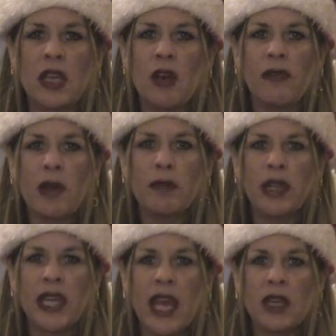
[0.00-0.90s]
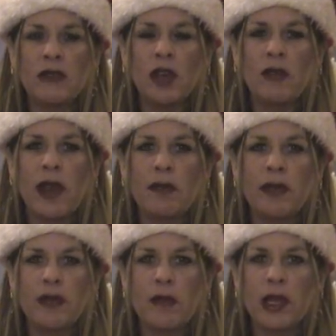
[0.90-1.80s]
in November, the end of
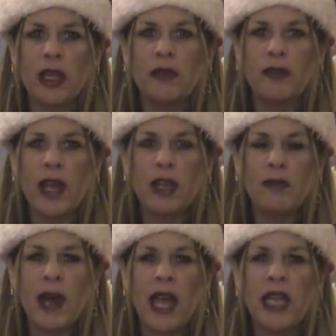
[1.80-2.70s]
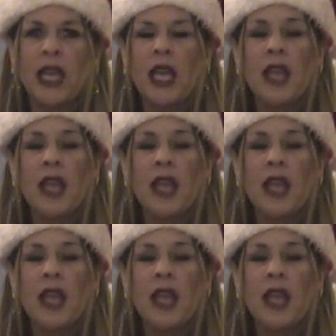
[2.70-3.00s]
November, from a good friend of mine